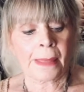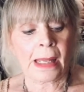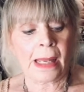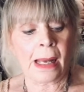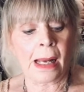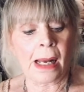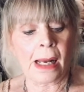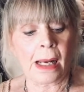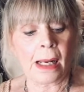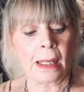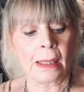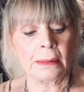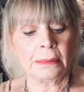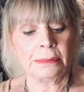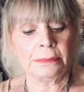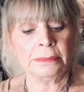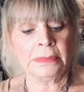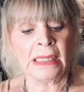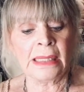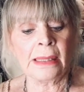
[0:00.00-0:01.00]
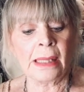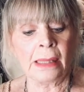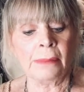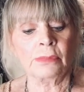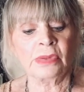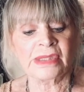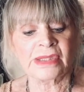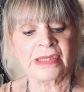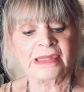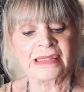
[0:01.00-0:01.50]
Uh,
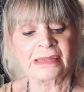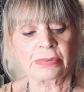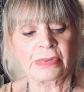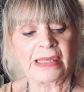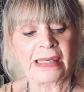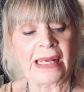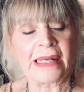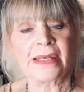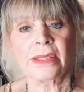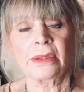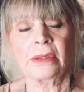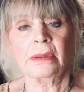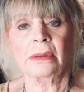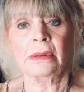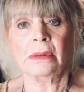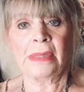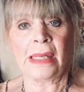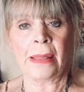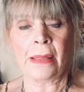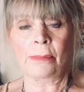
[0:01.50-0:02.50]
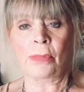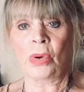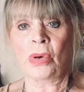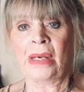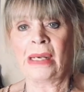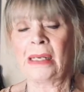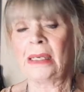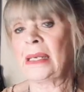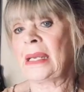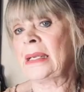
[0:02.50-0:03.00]
which is what I do in the
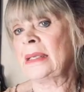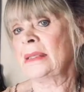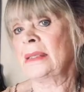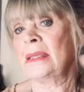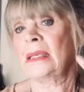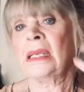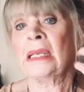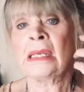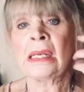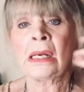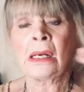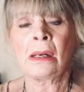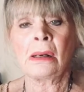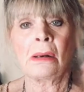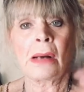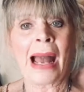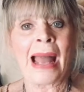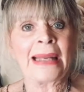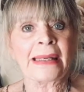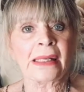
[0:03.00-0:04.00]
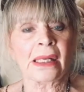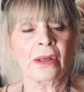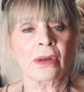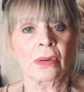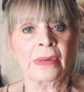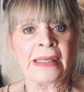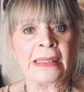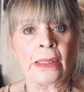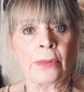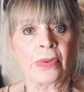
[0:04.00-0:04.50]
morning, and you know, I could
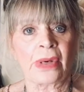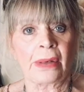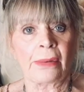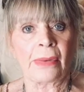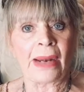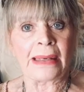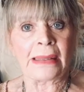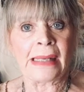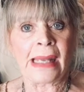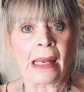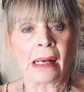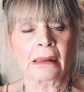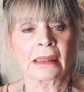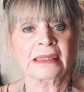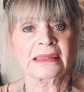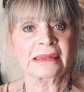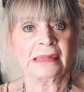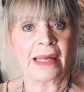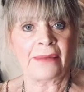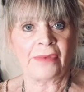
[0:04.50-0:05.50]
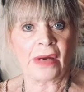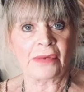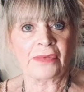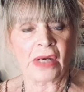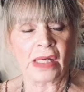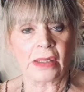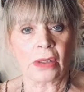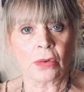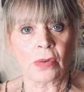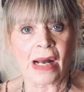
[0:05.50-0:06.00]
go anywhere right now because I've, I've
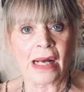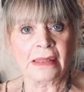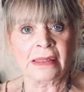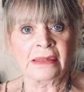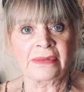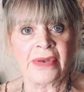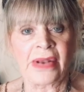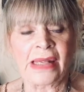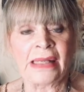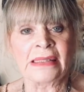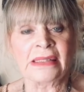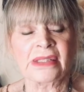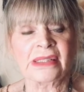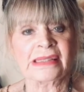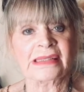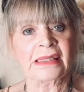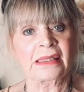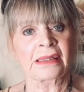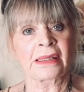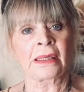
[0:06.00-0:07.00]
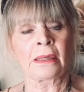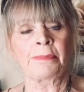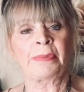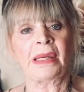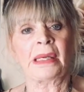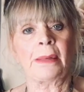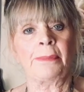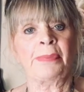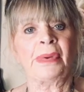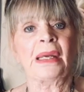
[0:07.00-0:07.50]
got to go out in just a little
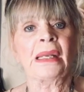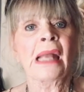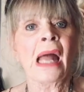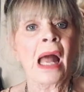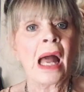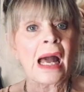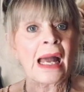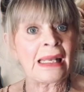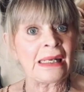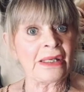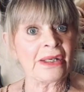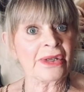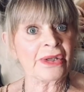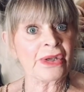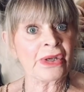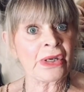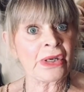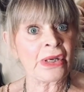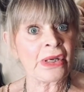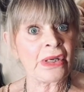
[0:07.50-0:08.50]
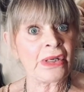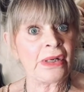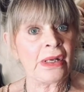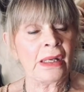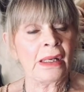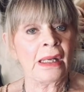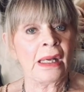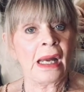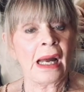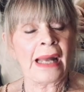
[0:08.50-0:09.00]
bit, but I look good.
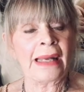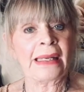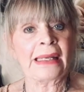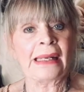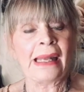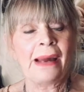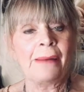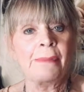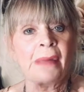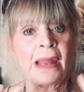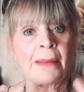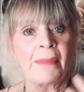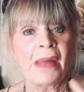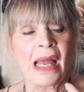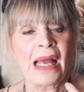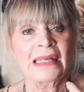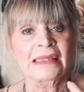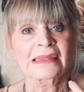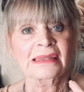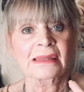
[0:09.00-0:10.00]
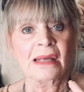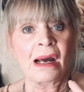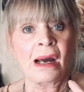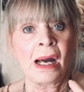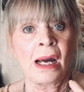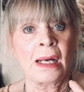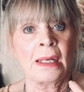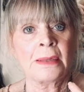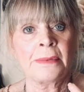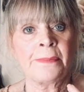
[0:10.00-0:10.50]
I could have my mask
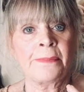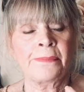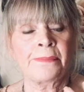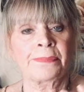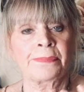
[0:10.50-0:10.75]
on.